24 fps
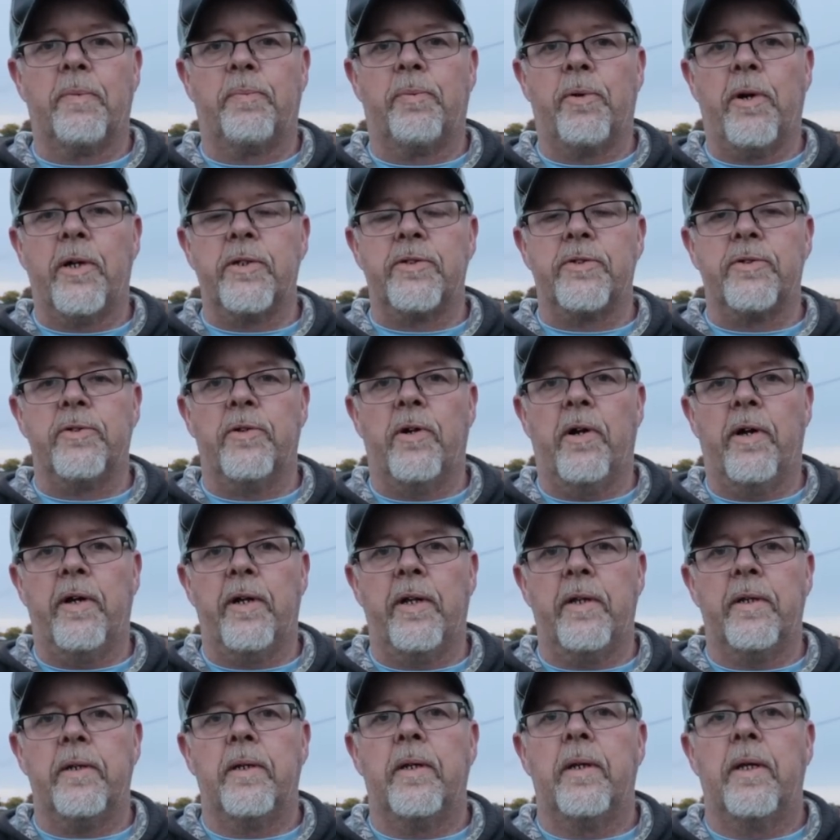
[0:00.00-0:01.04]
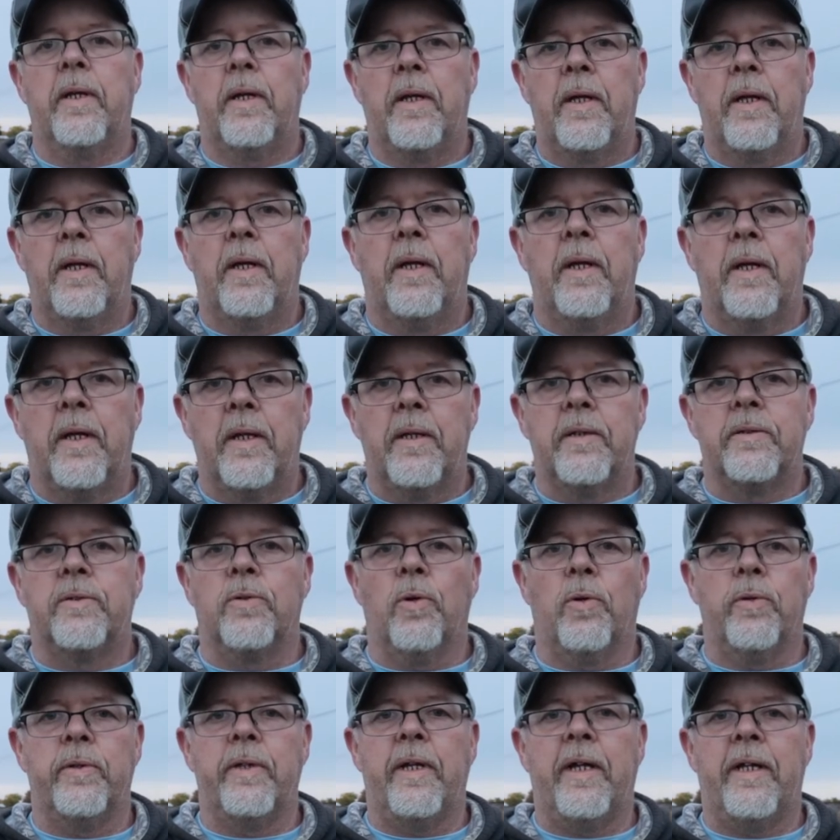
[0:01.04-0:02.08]
the pressure on it,
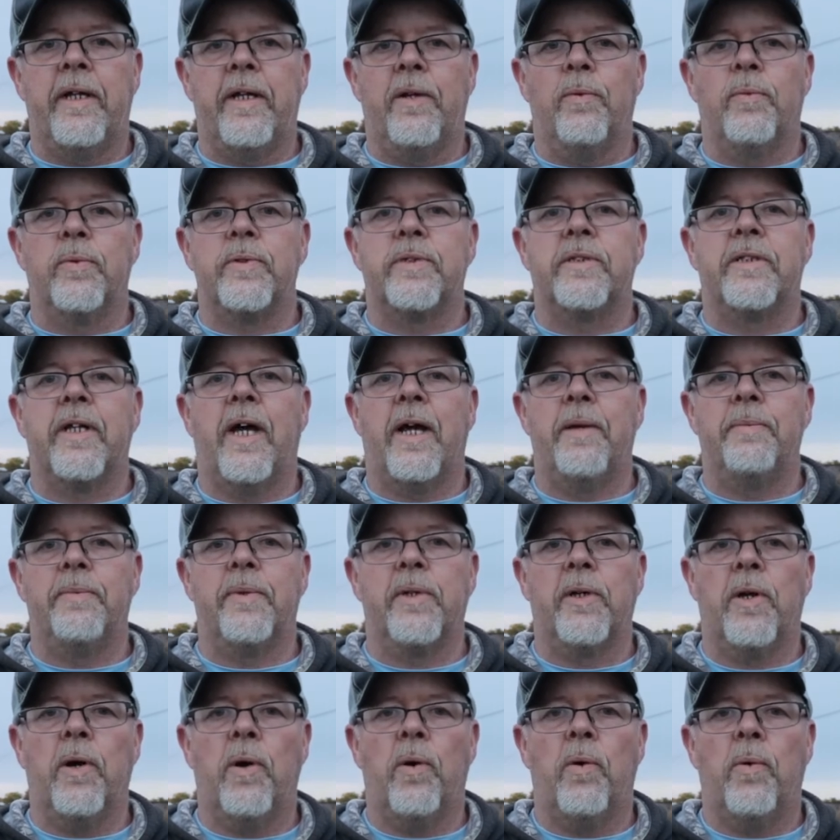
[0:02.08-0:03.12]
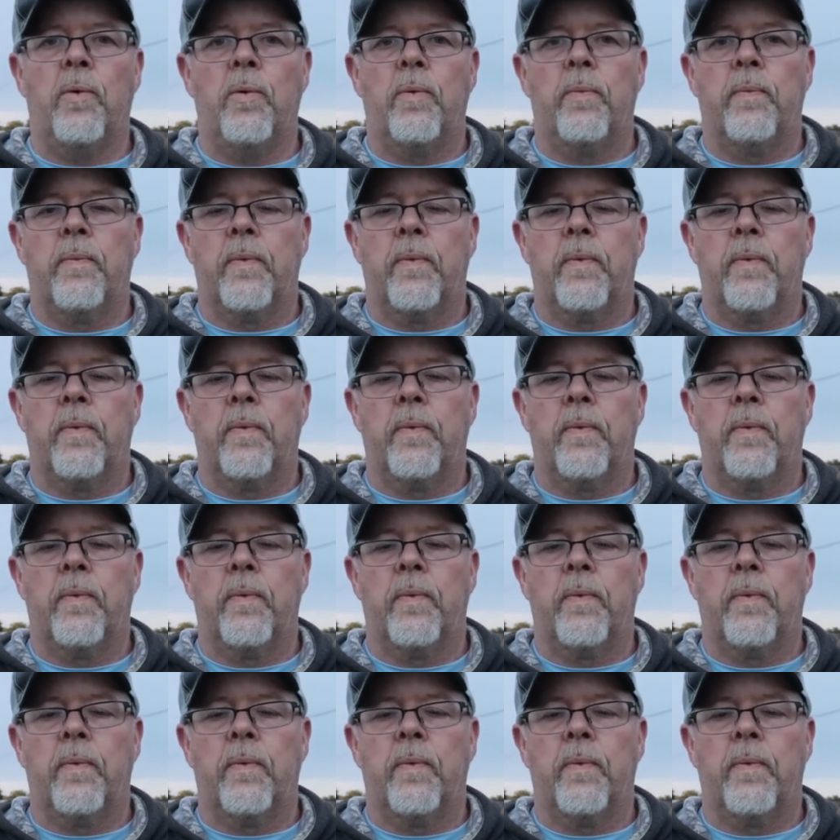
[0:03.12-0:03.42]
told Nate it was time to go.